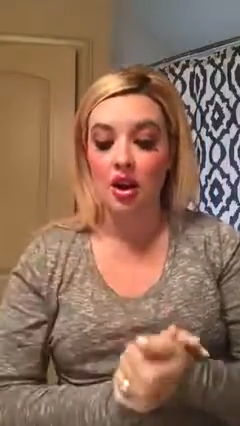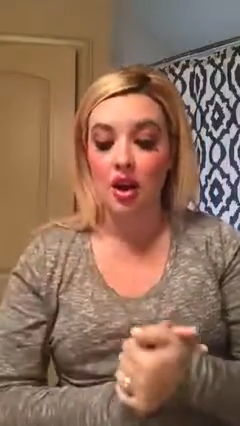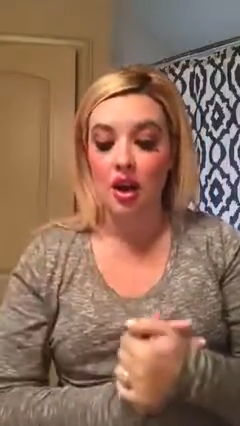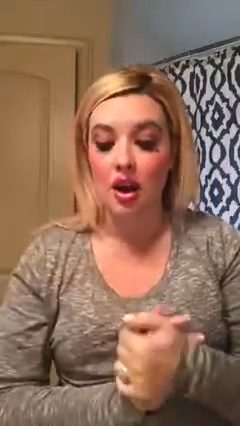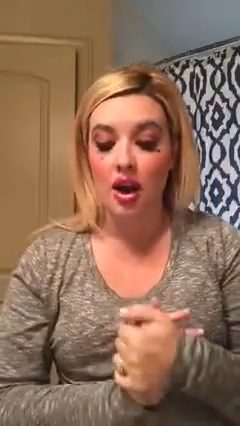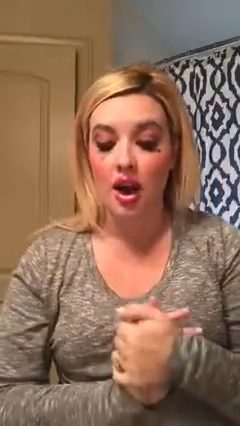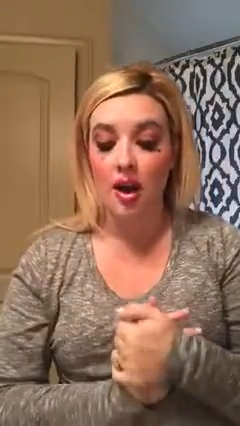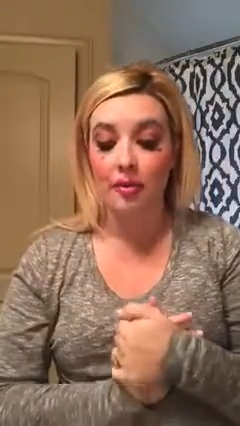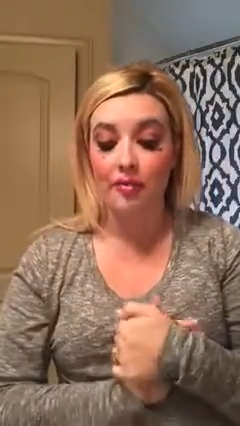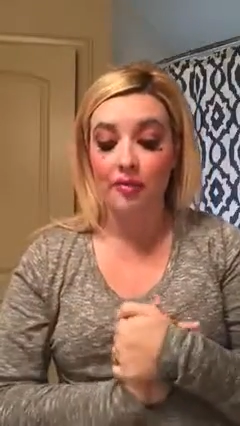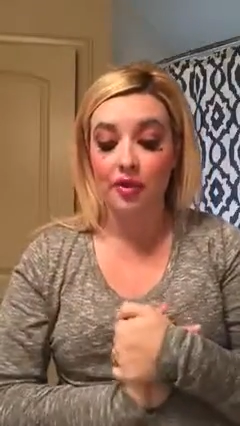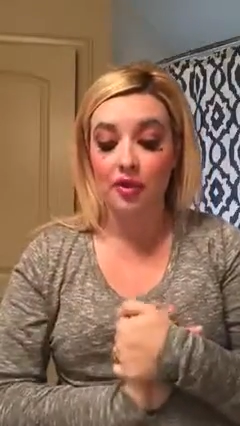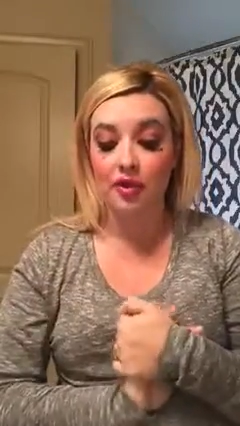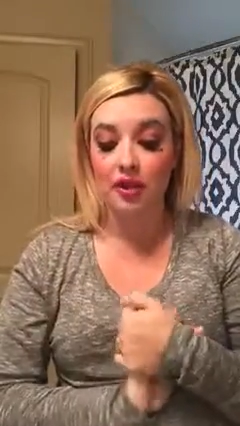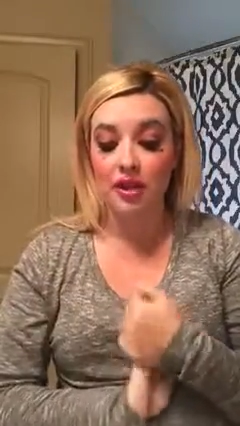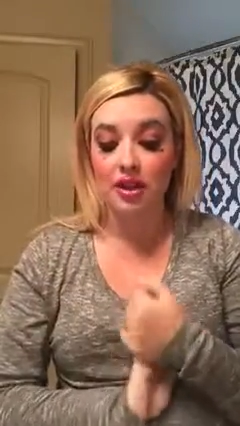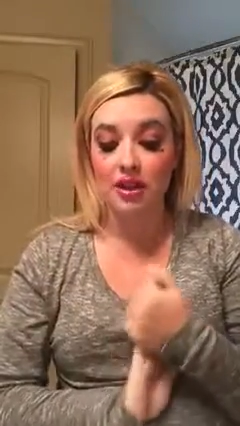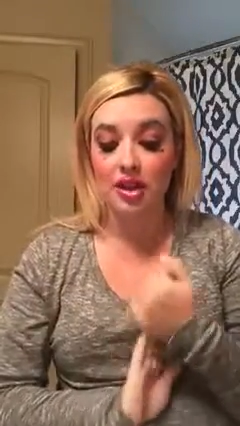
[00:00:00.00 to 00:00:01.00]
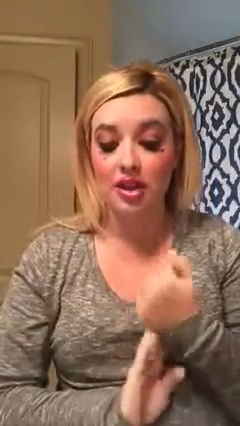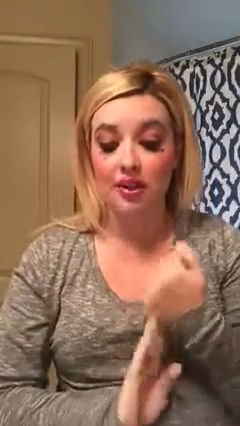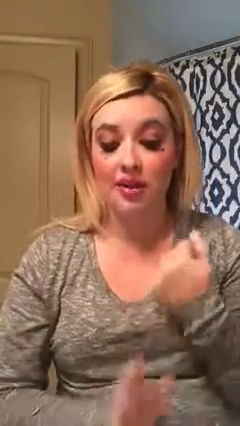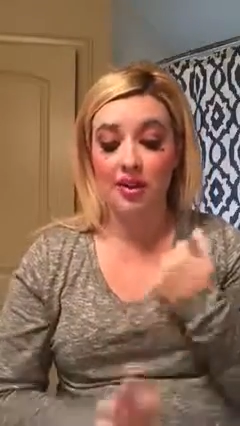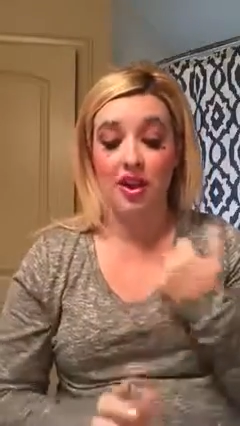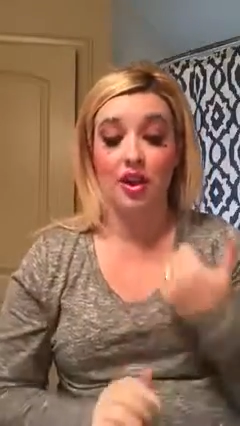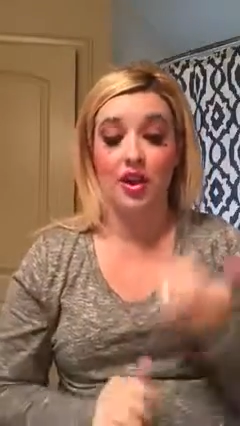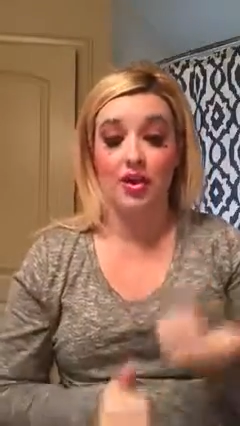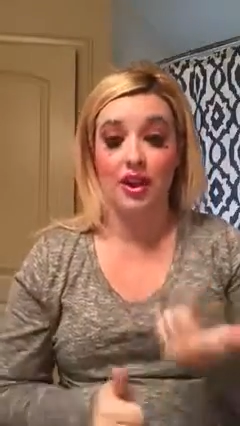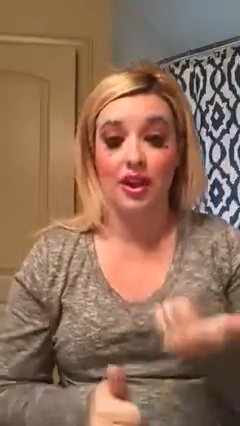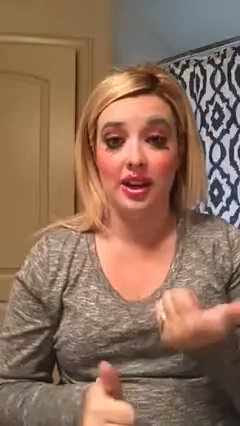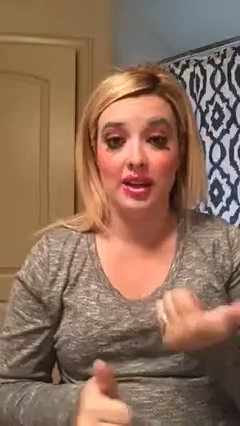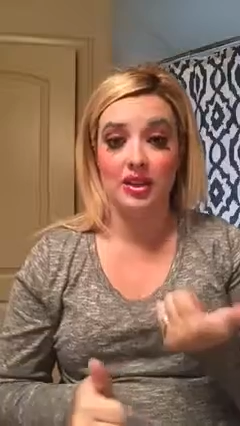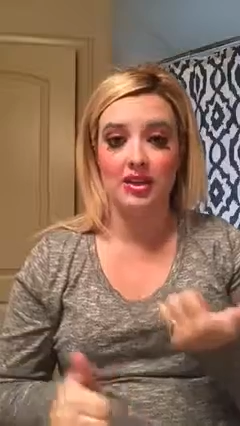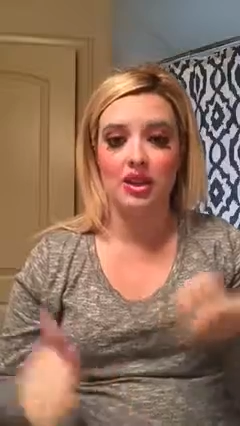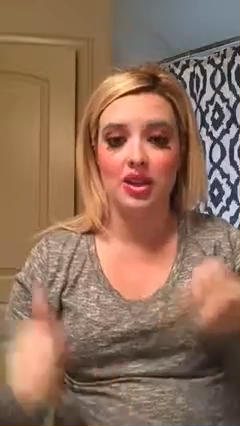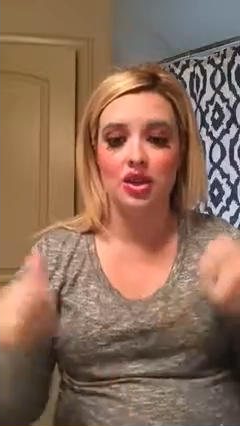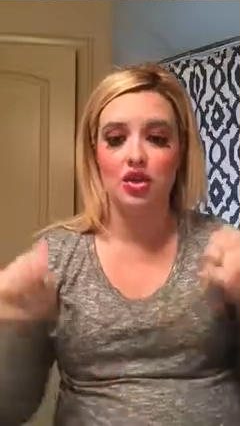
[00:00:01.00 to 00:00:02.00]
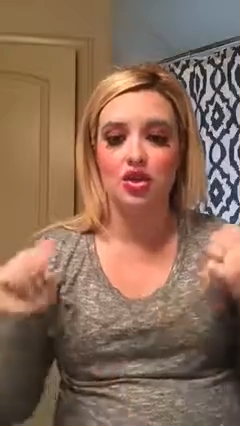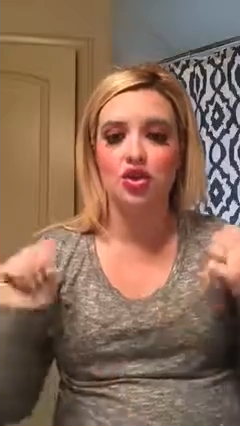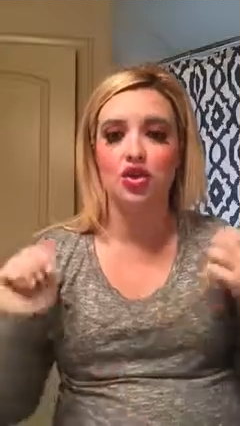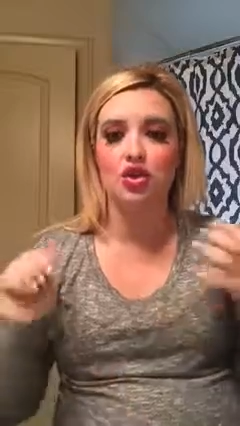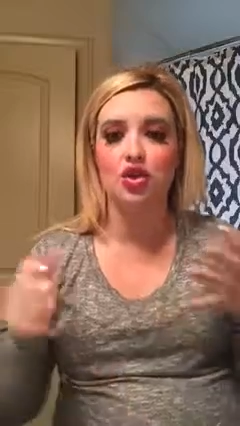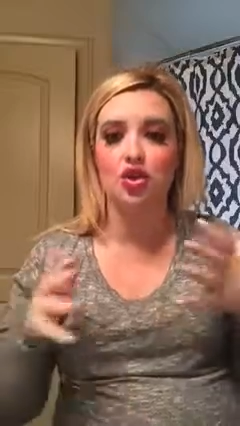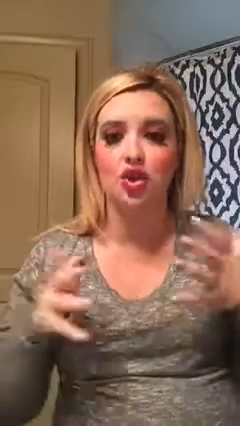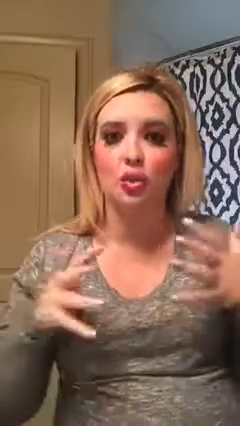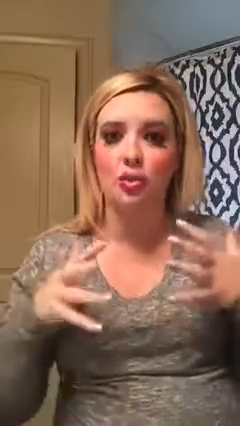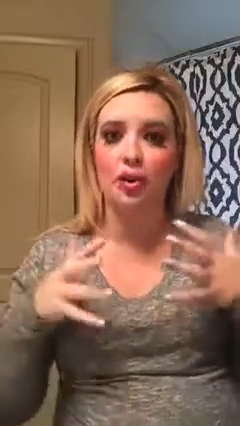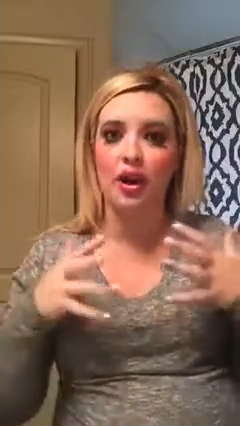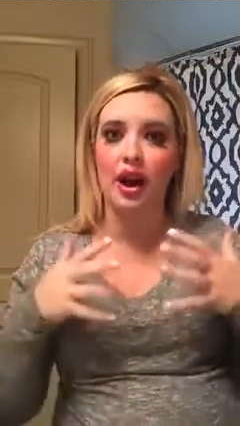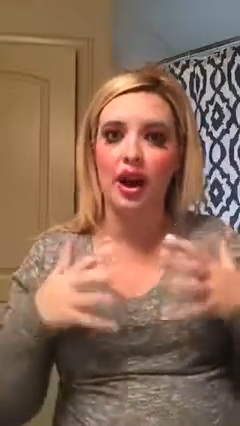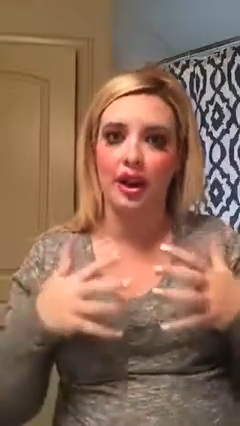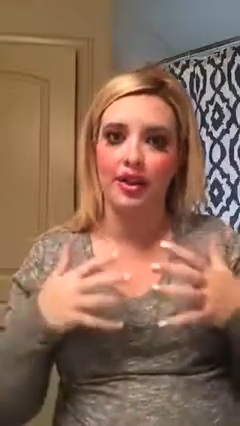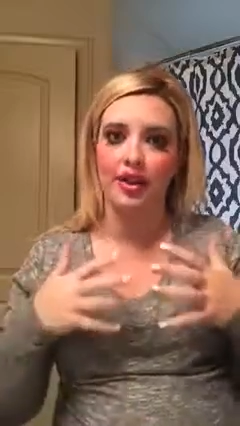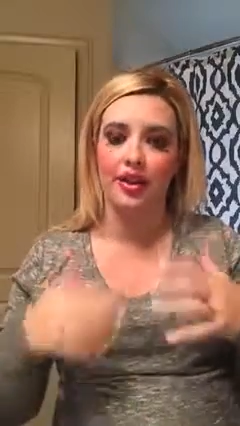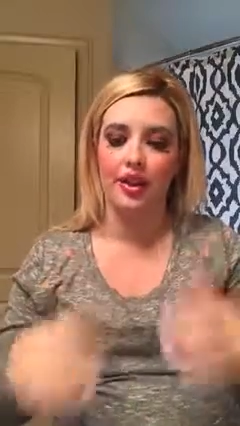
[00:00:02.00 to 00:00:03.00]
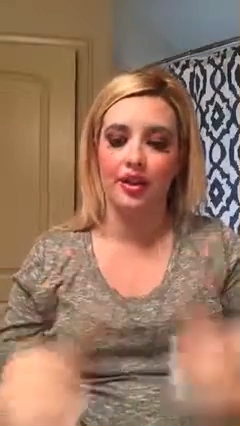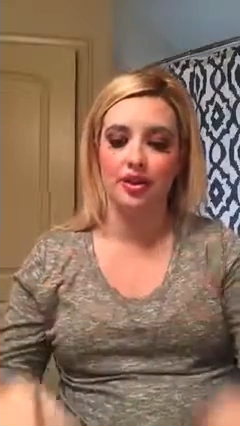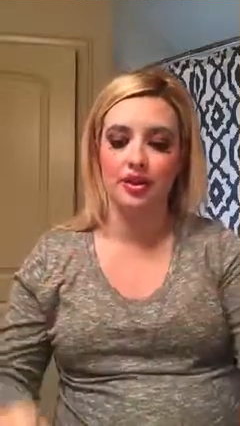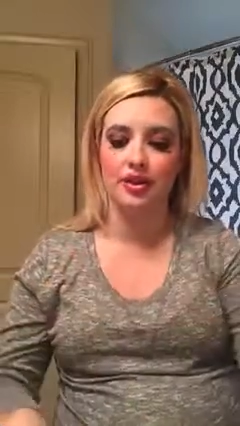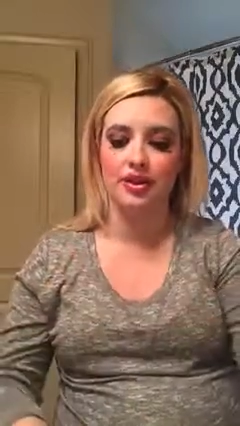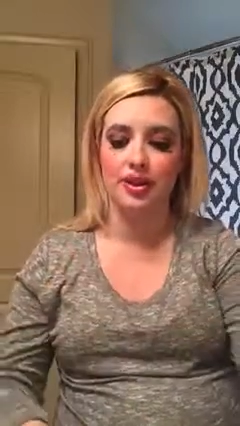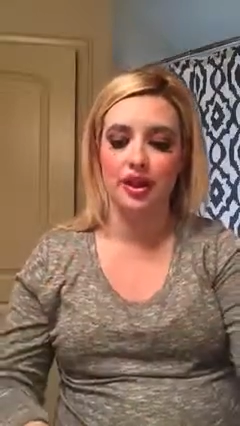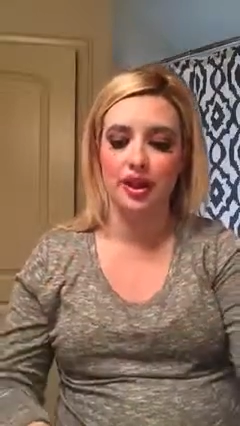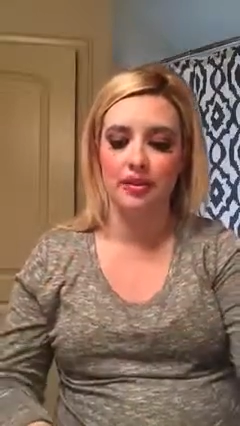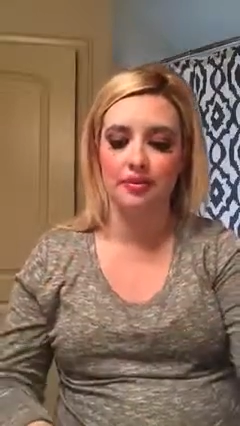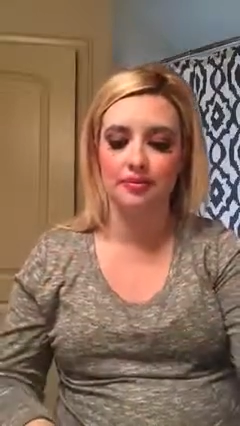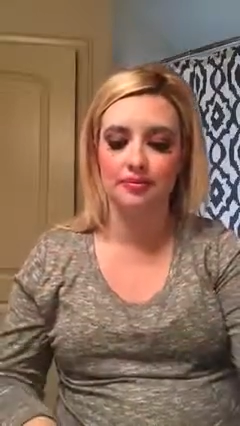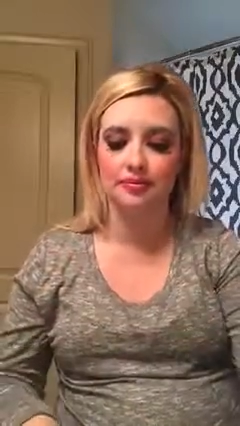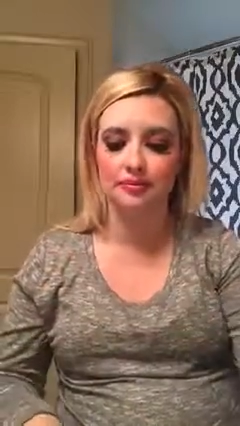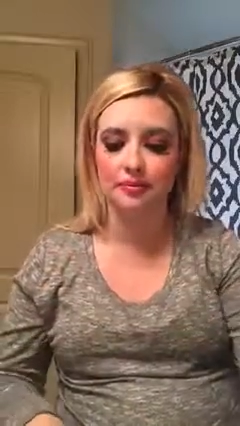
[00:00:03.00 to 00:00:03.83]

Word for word: Um, first of all, let's talk about the ingredients. It's super healthy on your skin.